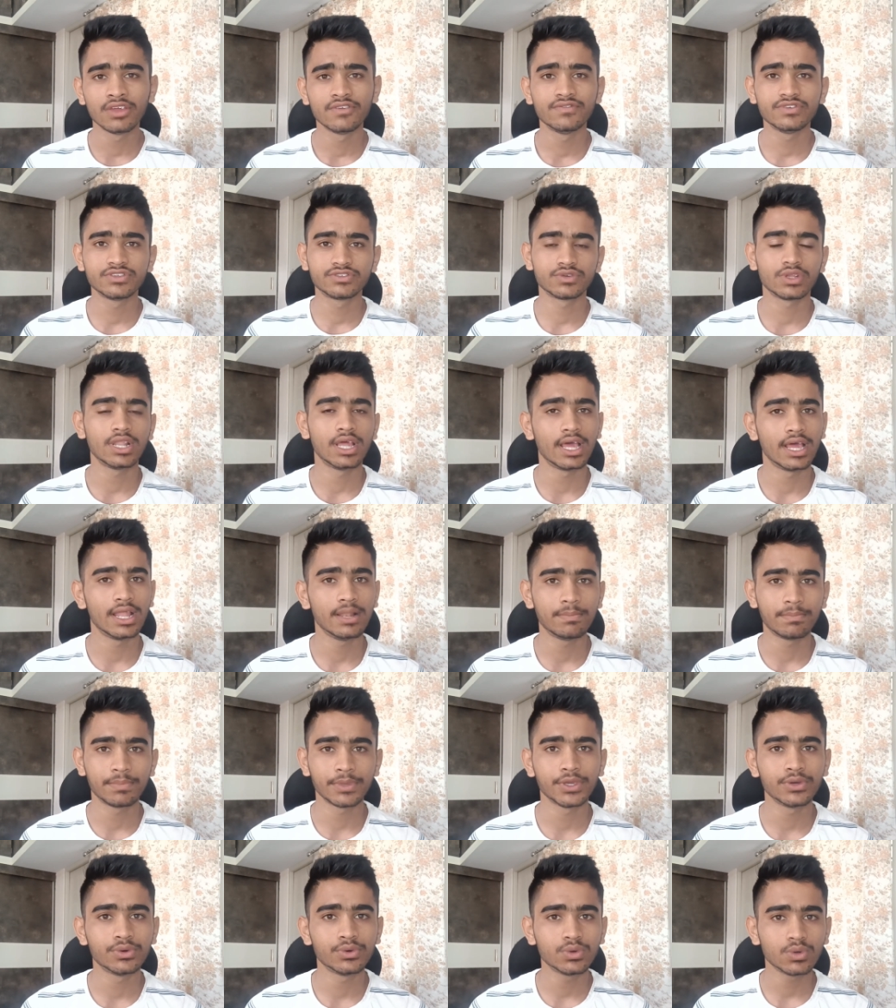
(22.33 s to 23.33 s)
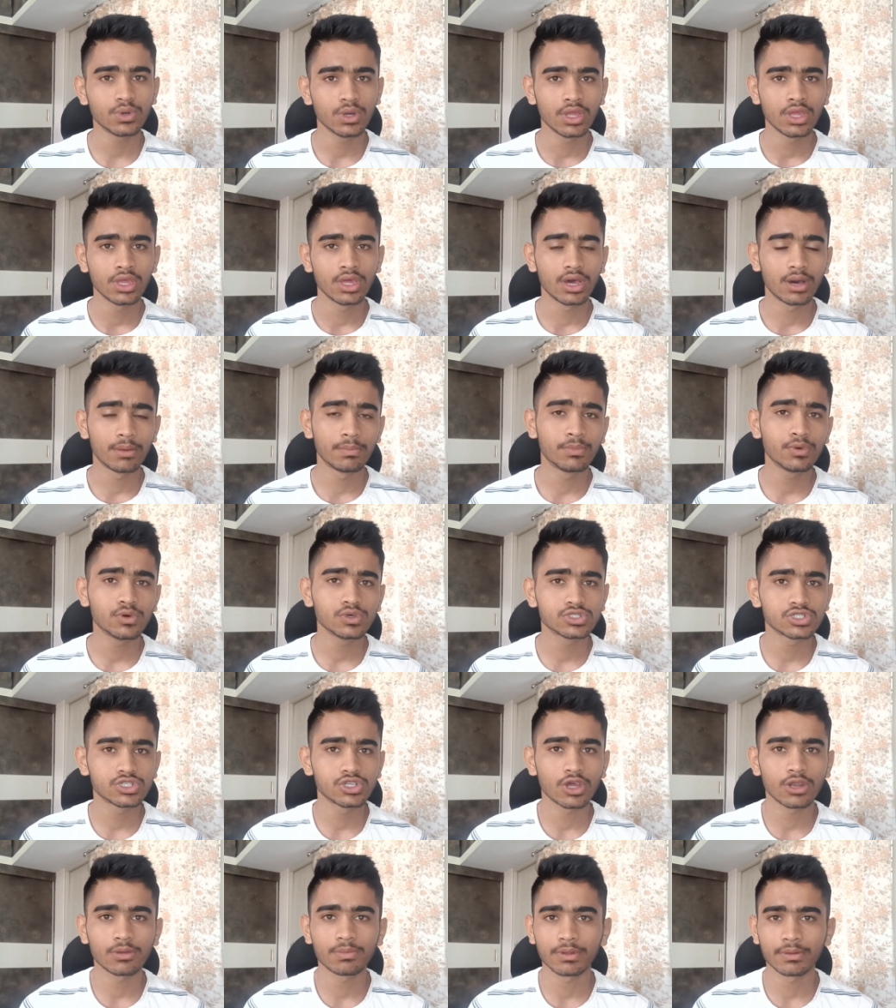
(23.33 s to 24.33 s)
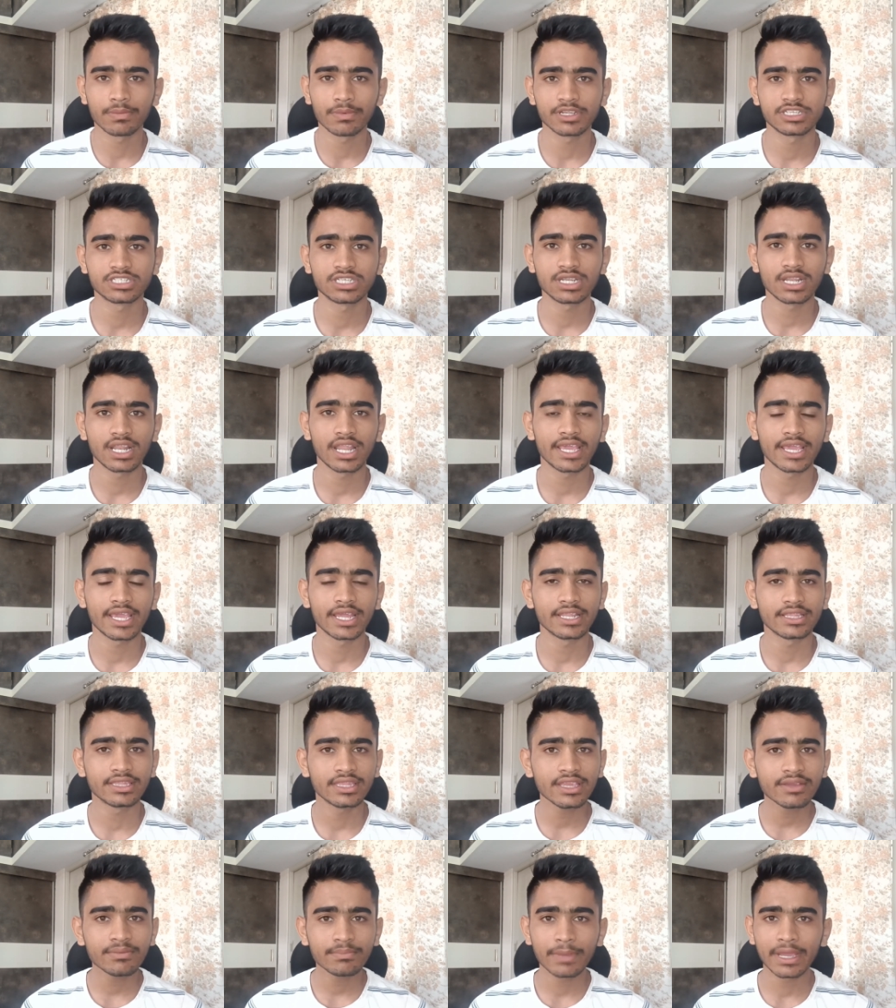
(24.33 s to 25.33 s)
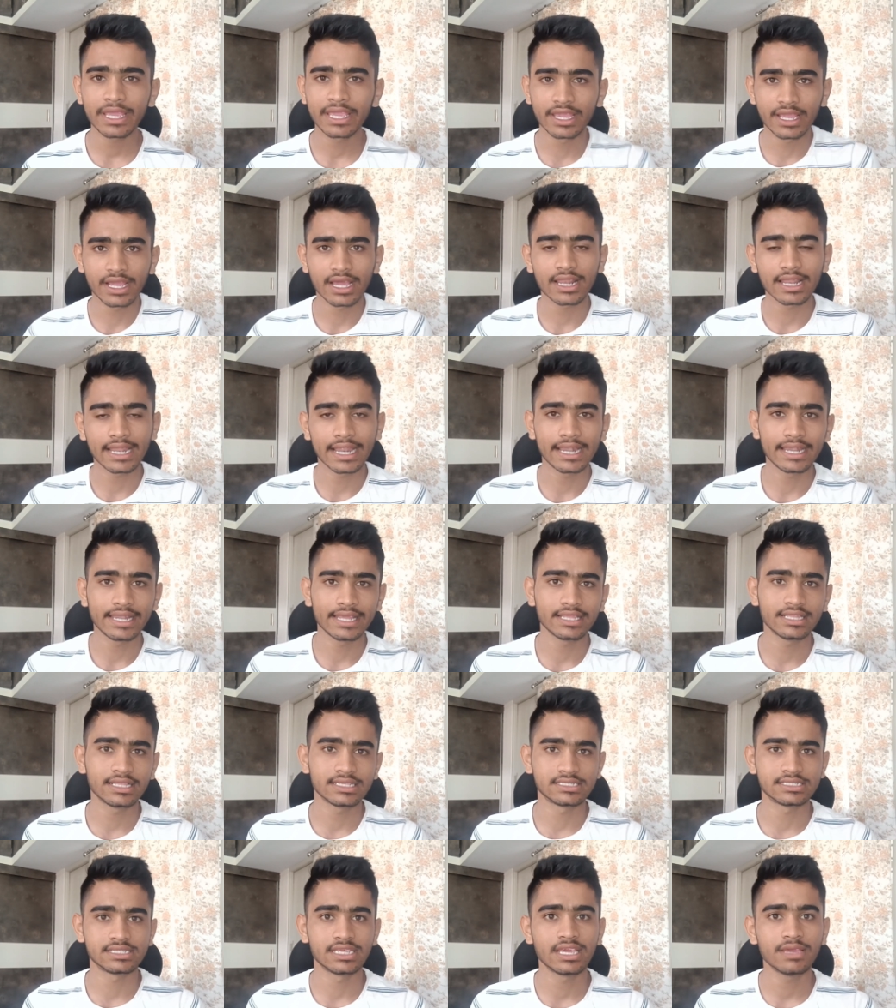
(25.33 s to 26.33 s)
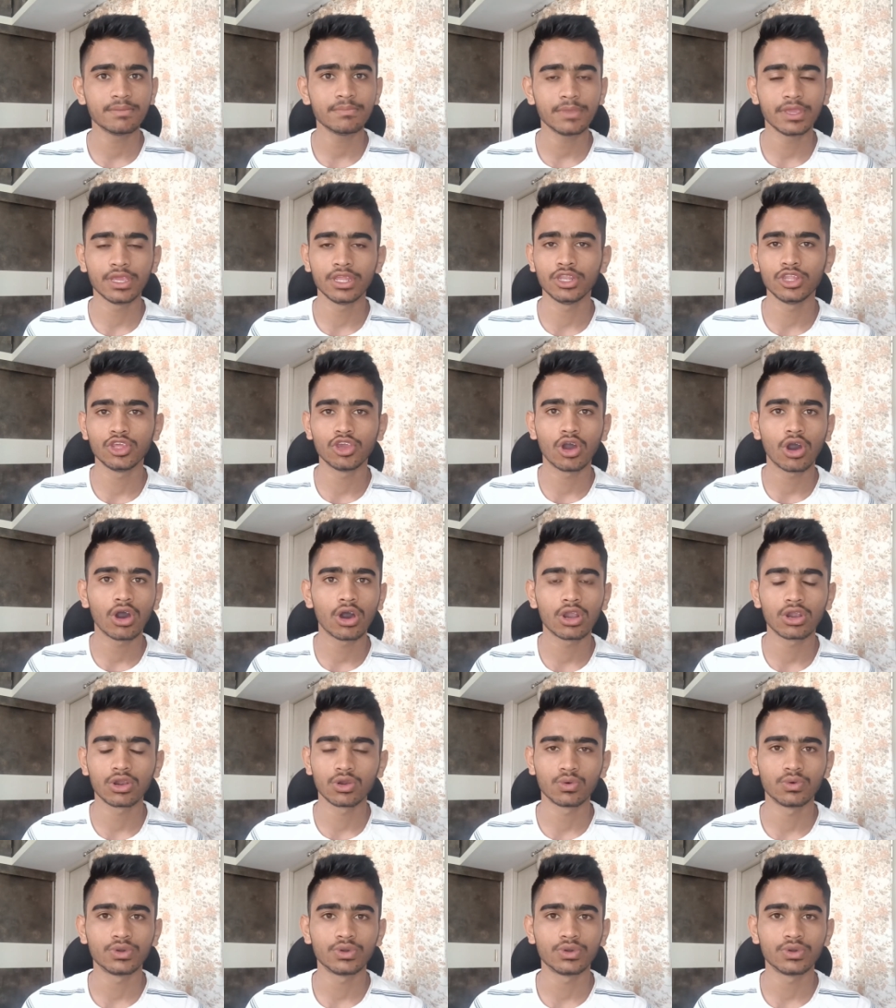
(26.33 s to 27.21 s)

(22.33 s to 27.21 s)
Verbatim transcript: which will help you uh, boost your preparation like anything by inculcating the same in your